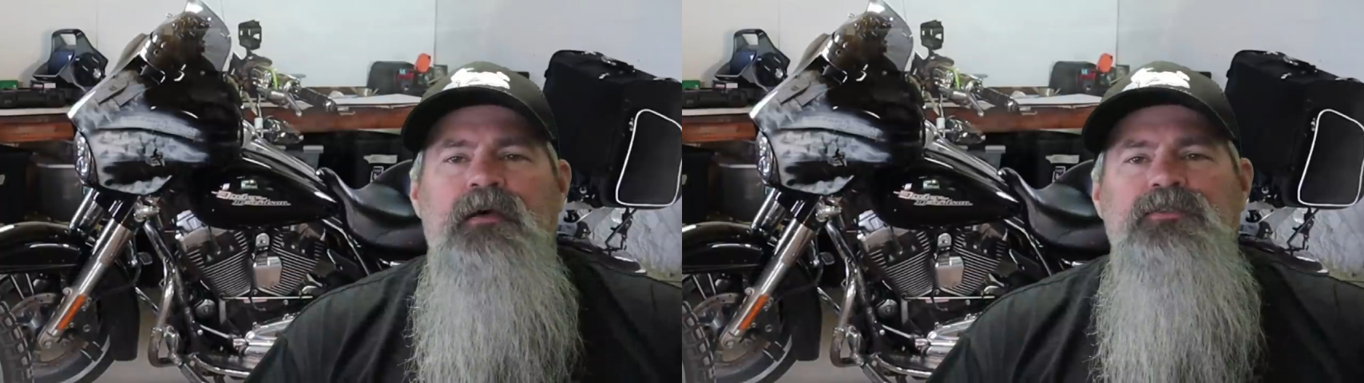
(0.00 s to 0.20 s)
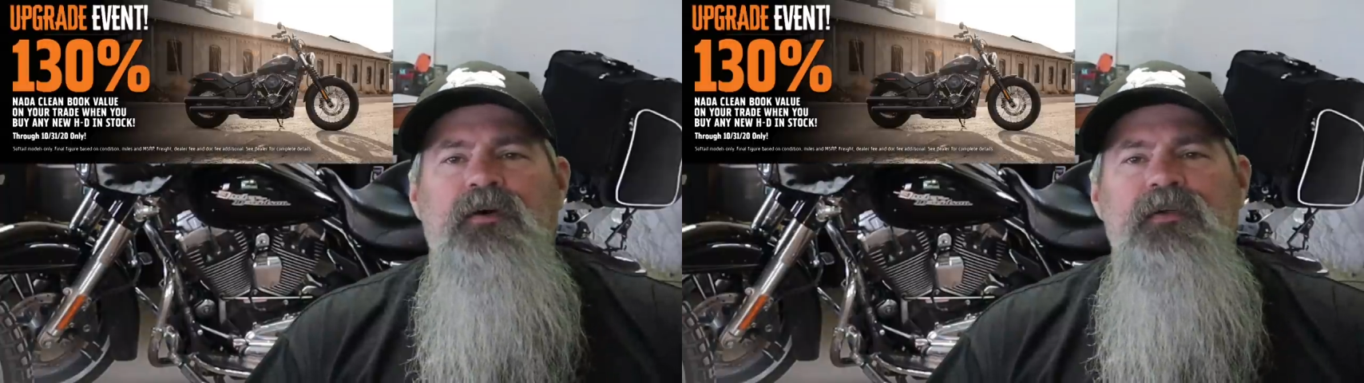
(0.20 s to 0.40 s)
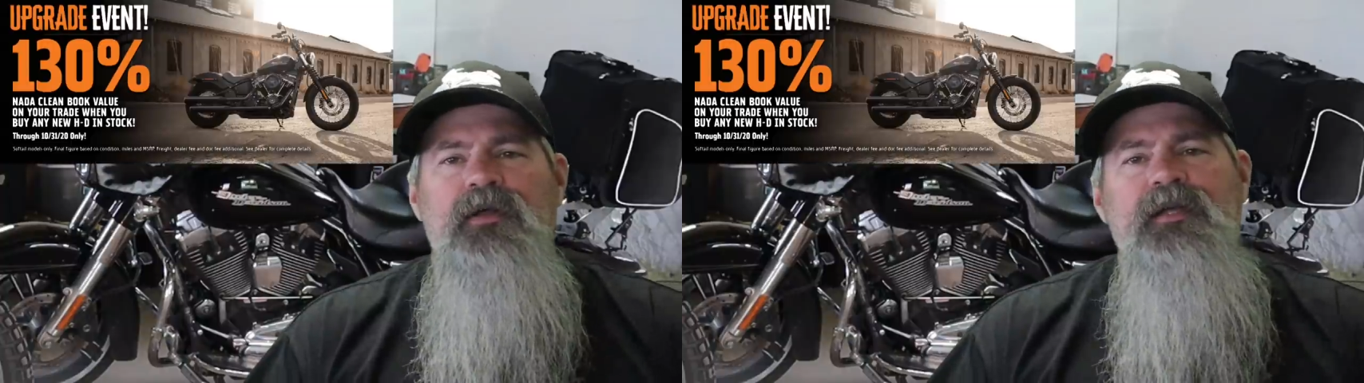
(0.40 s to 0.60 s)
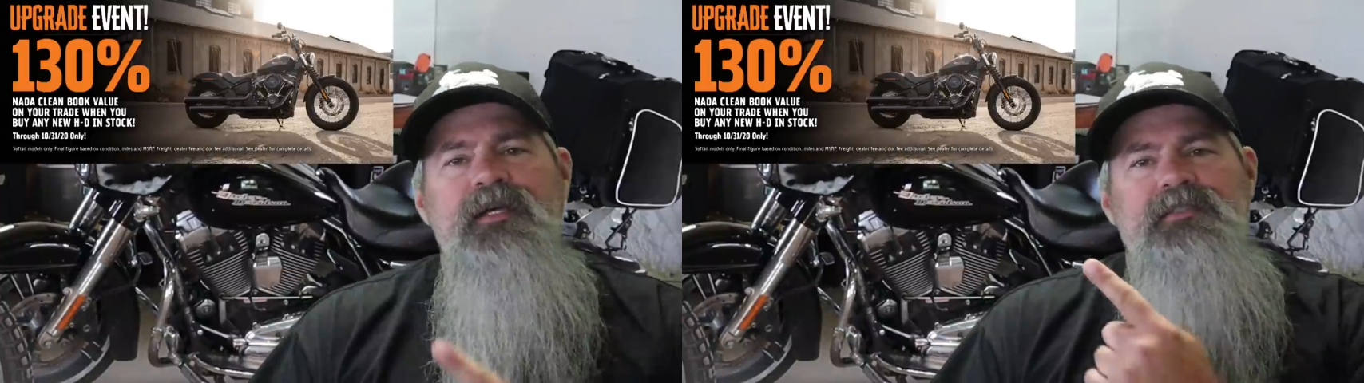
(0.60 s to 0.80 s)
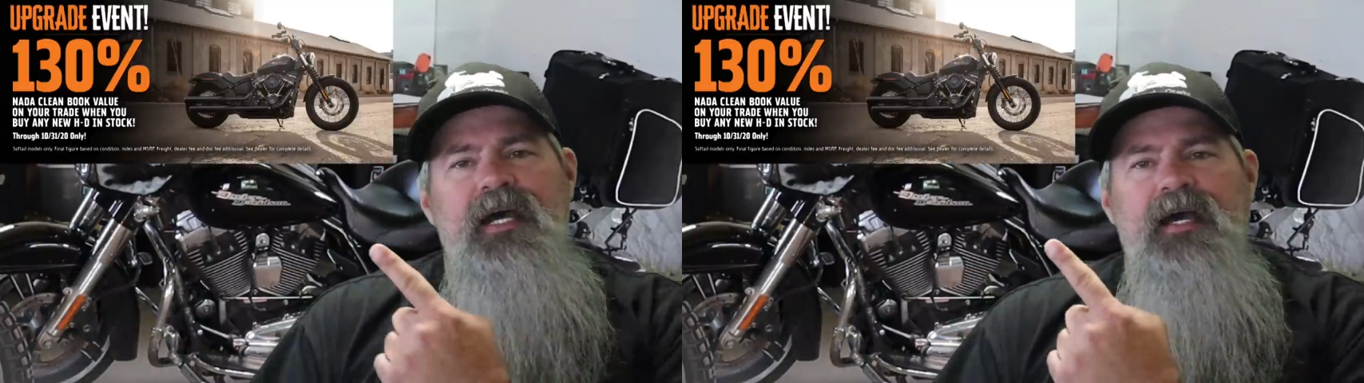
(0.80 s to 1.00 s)
So if you look at
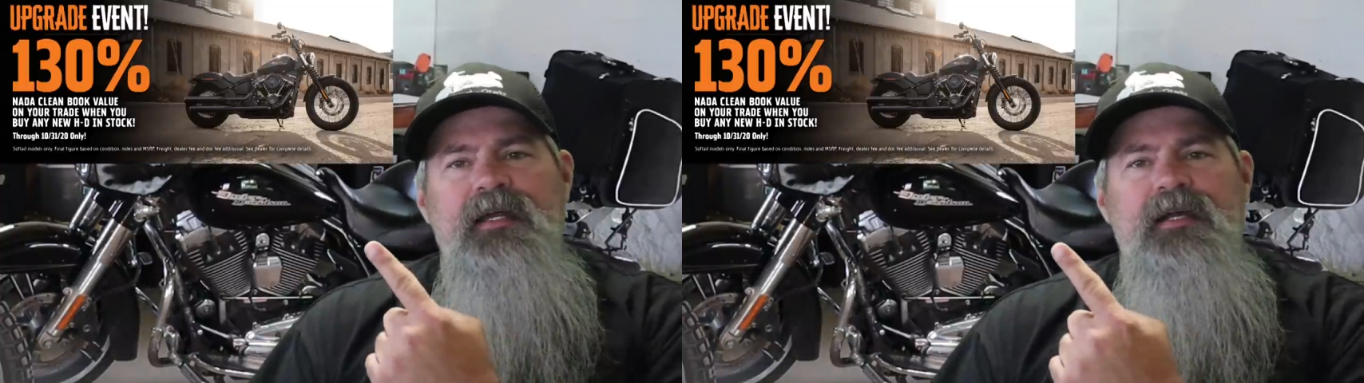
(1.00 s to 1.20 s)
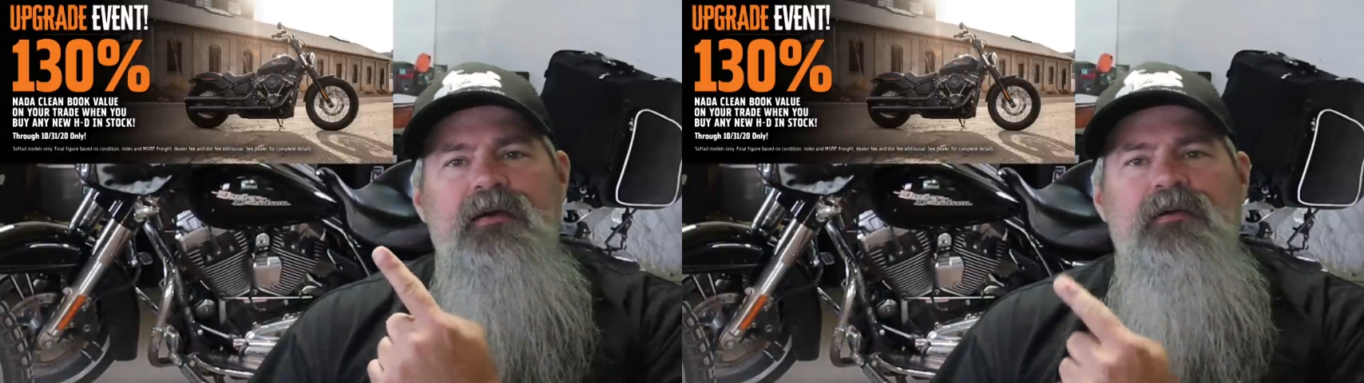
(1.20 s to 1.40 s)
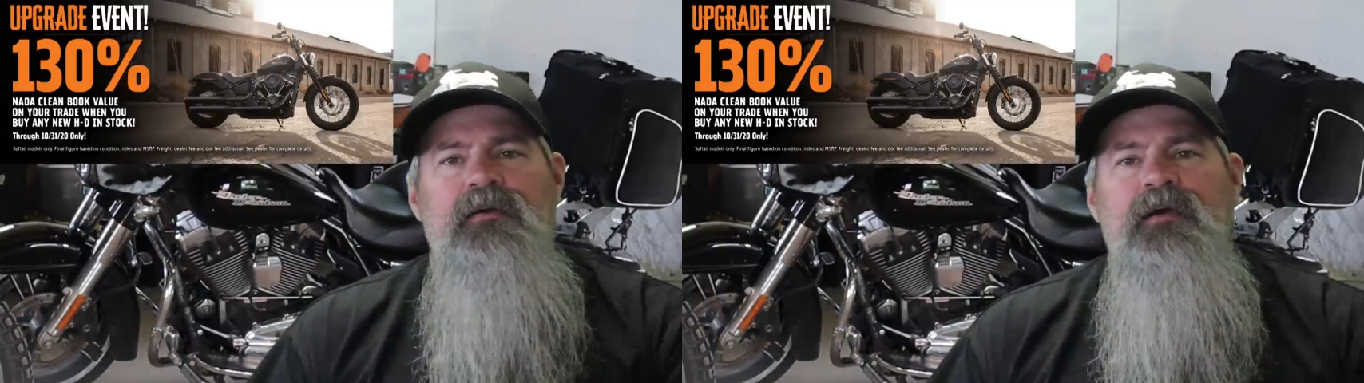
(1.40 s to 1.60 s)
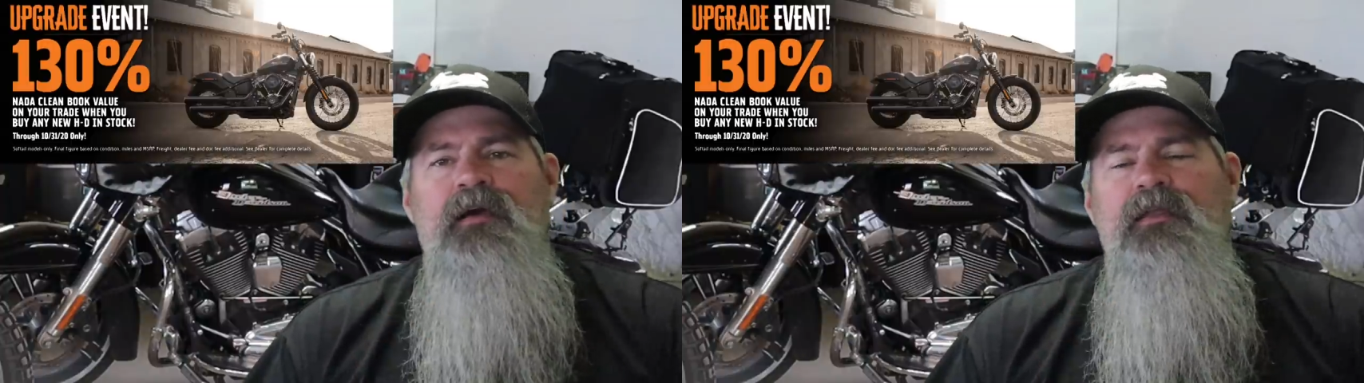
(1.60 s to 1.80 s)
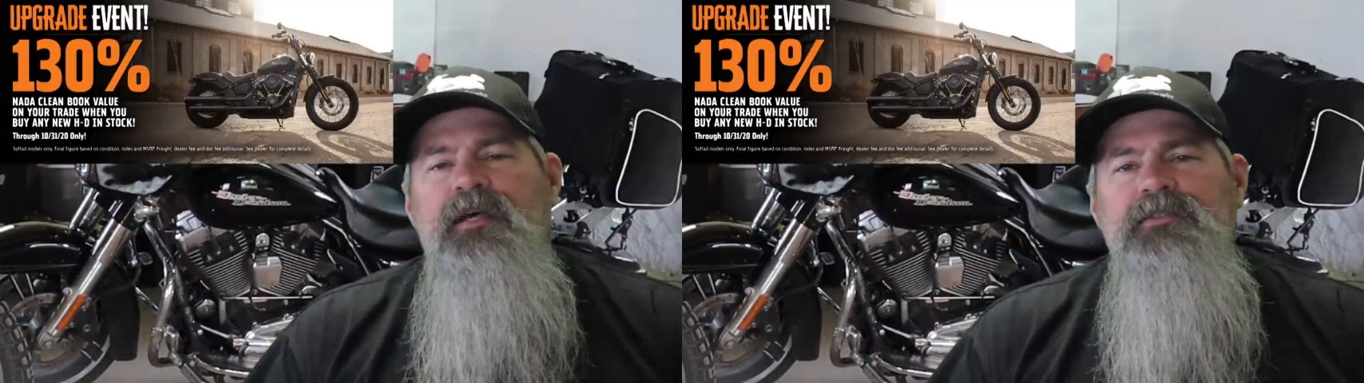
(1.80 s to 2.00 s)
this ad here,
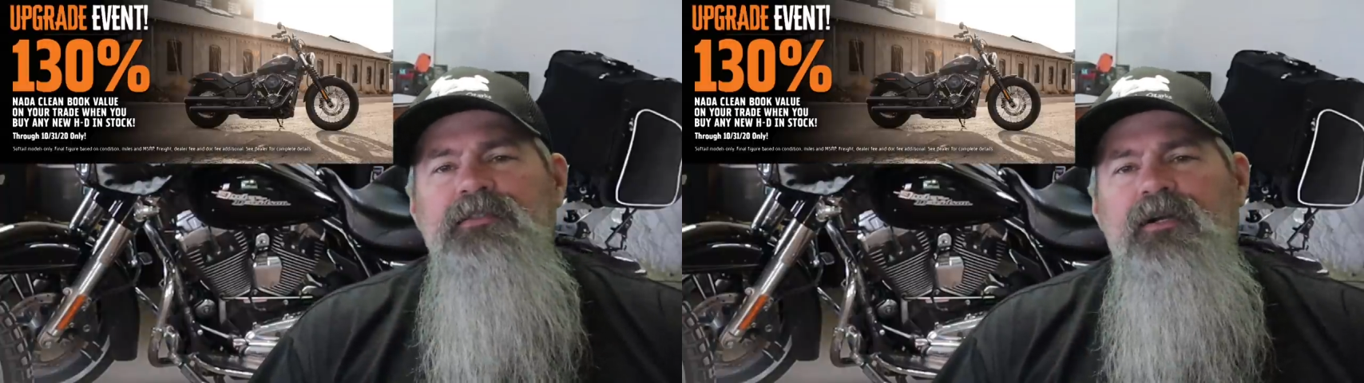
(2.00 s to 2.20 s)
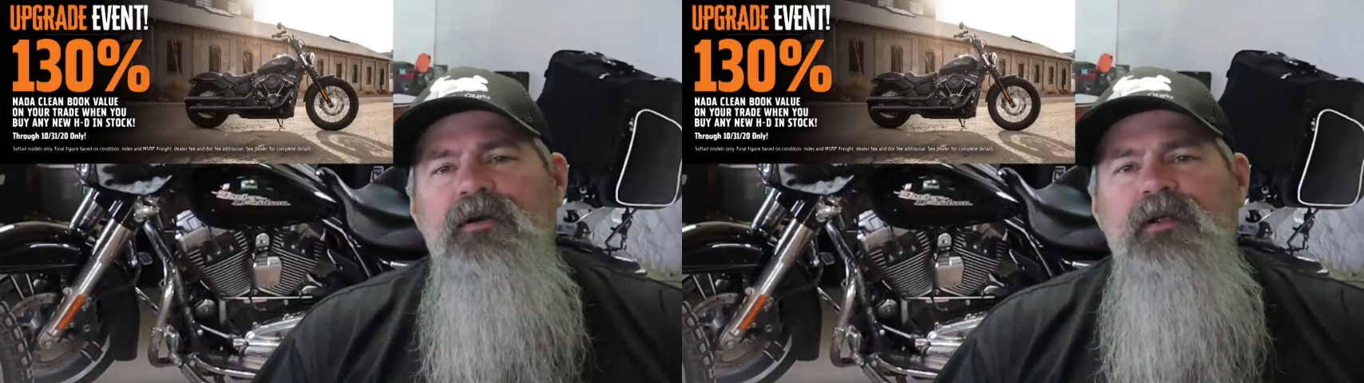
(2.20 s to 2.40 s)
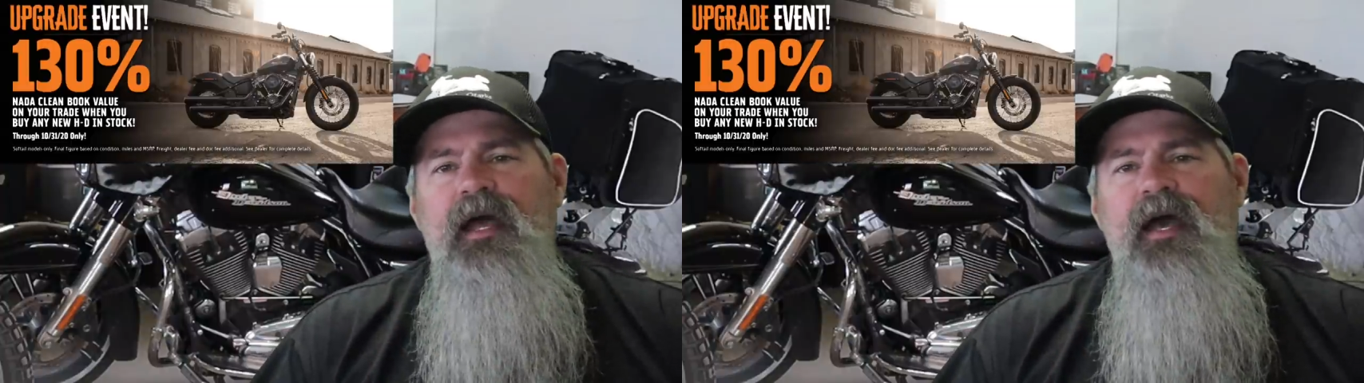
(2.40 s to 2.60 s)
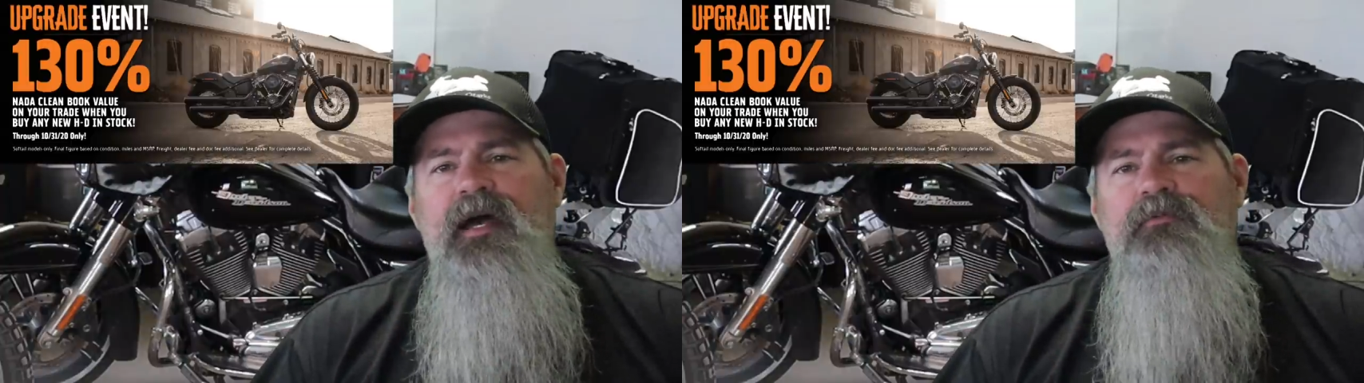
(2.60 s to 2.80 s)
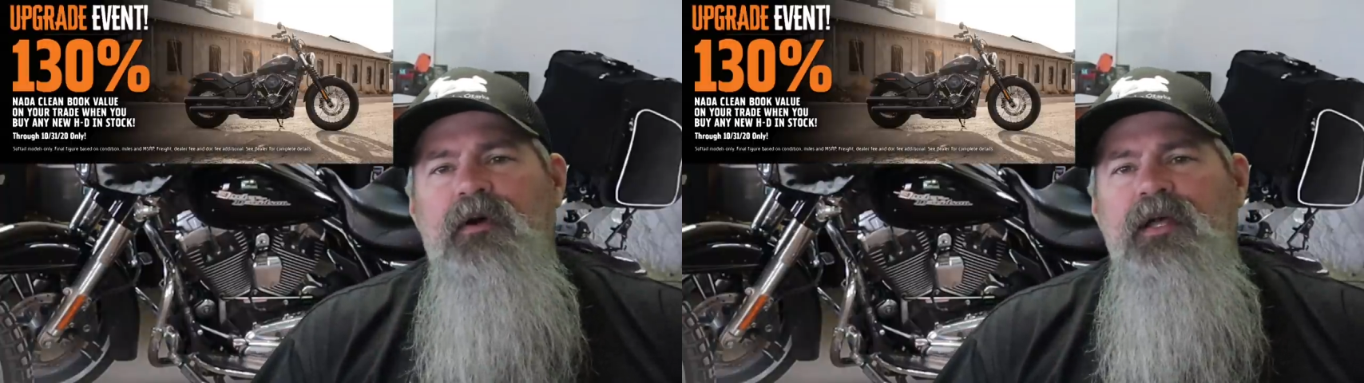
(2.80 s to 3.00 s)
this is a current
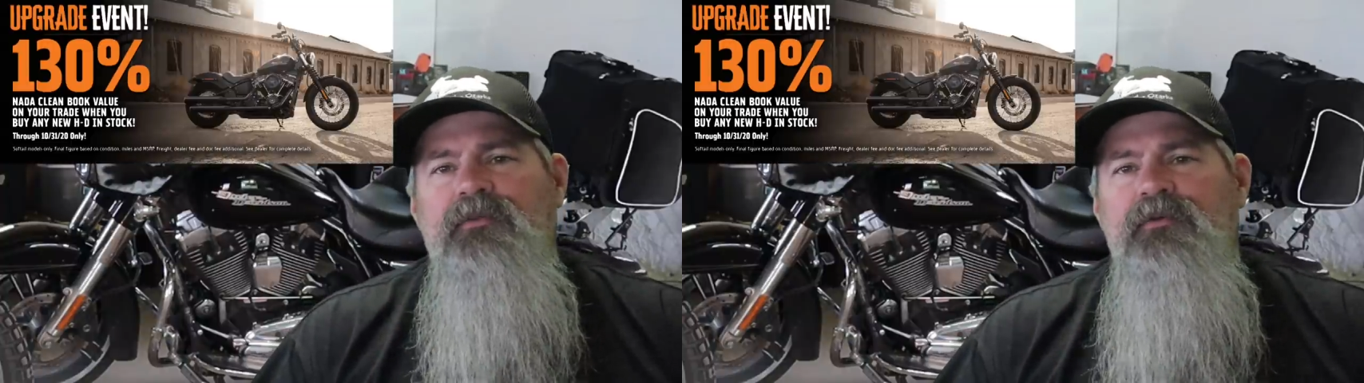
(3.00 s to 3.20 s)
ad running